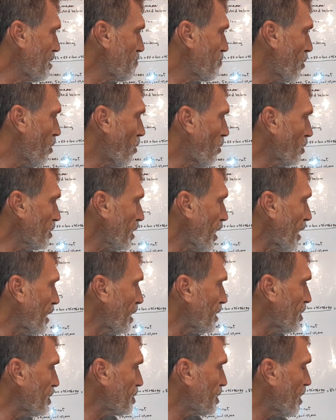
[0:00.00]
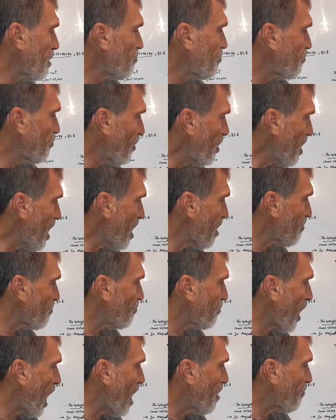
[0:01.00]
bought an additional
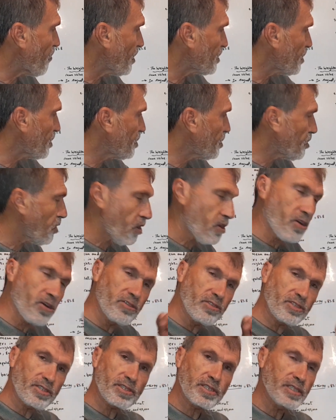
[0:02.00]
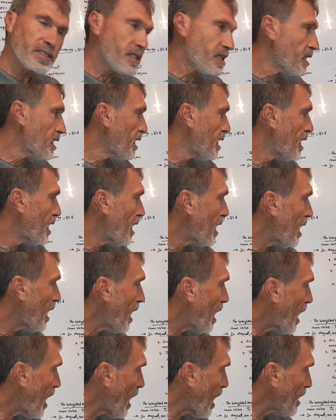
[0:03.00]
500 shares
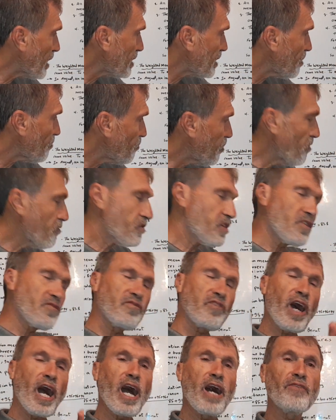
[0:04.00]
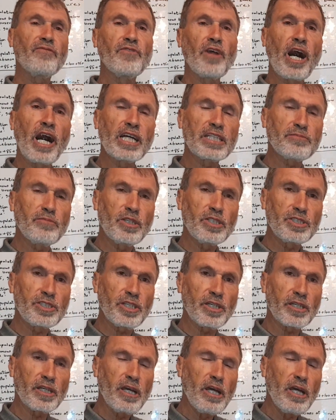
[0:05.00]
at $55 per share.